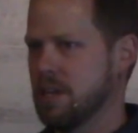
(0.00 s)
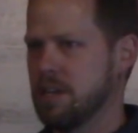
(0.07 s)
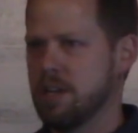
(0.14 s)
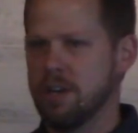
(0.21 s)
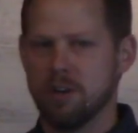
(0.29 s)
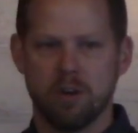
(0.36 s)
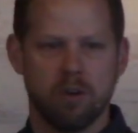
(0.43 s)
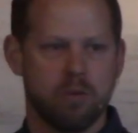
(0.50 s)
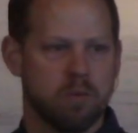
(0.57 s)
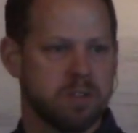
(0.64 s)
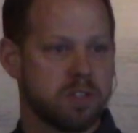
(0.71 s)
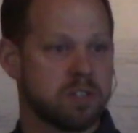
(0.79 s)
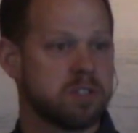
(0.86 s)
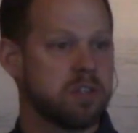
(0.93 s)
Nero
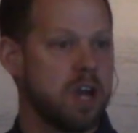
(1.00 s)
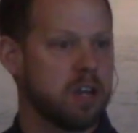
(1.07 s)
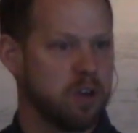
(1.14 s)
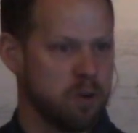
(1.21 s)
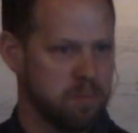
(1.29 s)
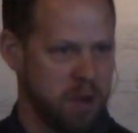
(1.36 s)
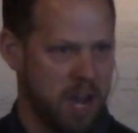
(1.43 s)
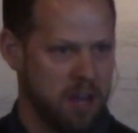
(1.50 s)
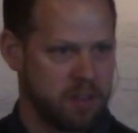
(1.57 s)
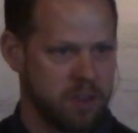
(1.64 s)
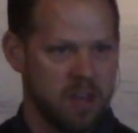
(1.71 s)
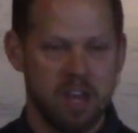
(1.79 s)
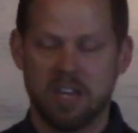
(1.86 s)
was a psychopath.